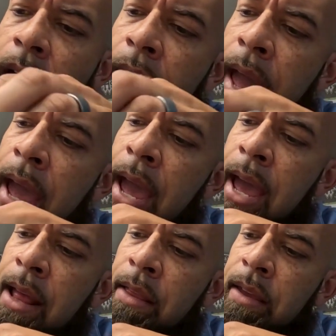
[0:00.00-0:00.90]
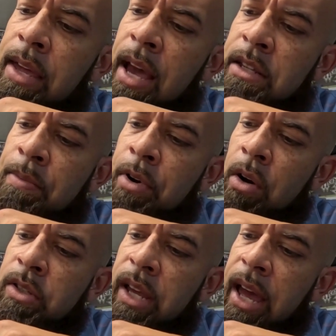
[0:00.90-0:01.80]
and he has a
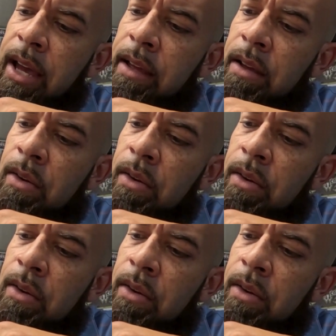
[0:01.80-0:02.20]
ProTech